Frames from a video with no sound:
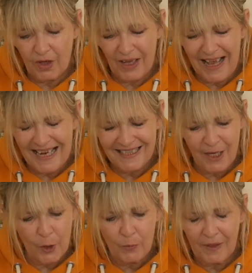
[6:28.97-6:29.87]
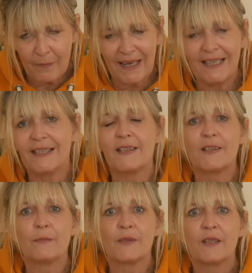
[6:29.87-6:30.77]
had coping
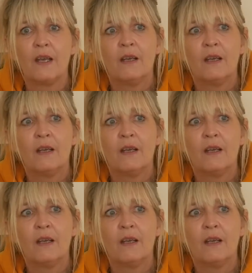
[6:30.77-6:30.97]
mechanisms